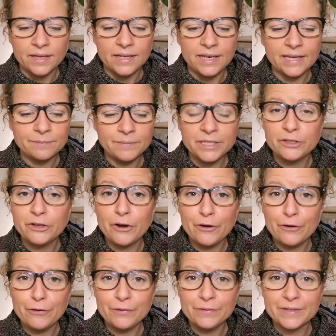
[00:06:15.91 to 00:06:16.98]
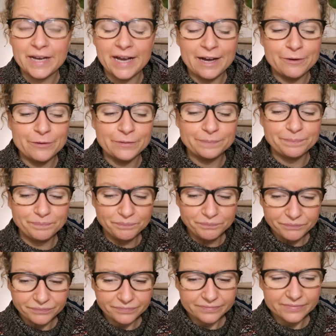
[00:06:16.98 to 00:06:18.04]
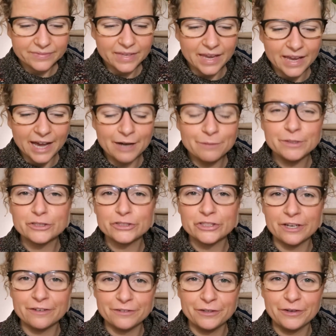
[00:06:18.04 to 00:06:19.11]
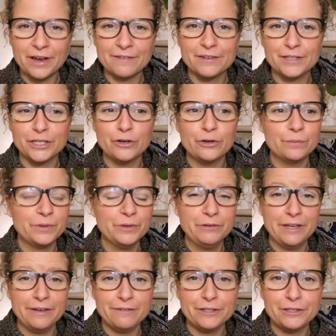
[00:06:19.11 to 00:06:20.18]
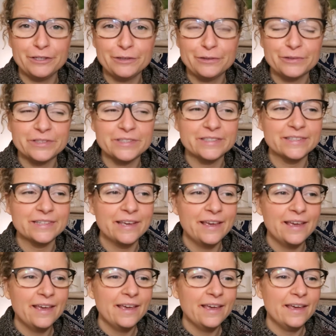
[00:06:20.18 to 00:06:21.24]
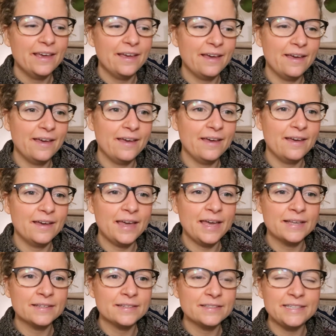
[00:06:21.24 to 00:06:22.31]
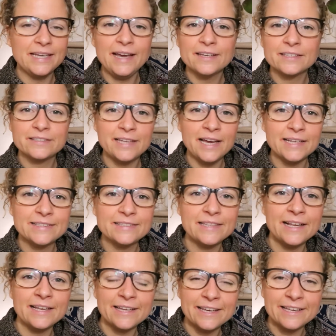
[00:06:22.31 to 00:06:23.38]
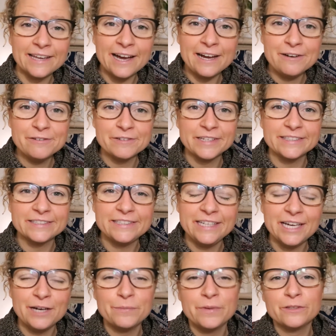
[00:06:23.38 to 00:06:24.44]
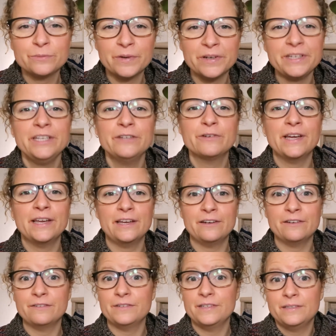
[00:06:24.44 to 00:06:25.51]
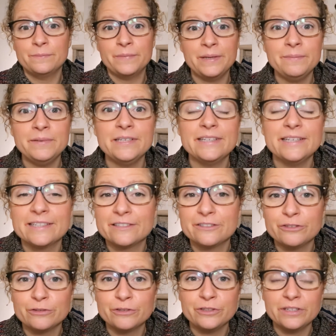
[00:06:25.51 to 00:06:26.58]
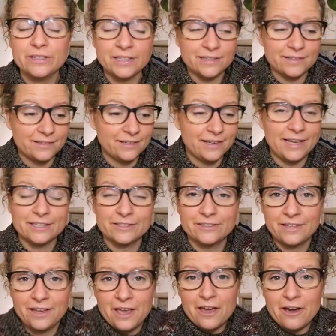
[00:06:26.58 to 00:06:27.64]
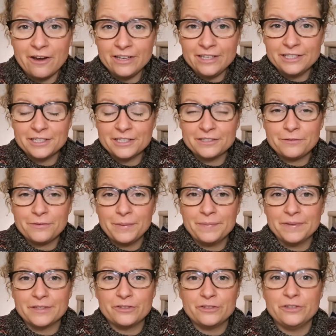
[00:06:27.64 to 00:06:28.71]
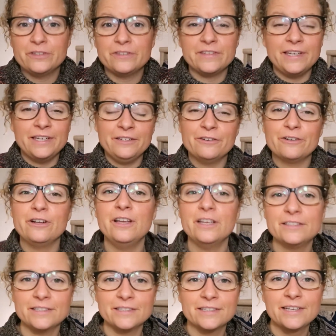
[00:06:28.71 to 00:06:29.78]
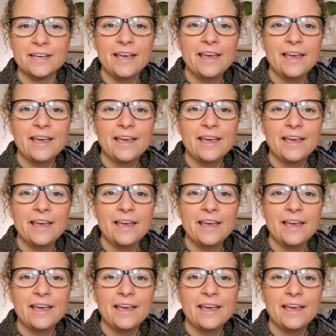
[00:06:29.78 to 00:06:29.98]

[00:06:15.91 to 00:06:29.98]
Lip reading: Let me know how much stuff you have at home you never use. And yeah, start selling it out and see how much money you get out of it. Maybe it's the next holiday trip. It's just in your closet.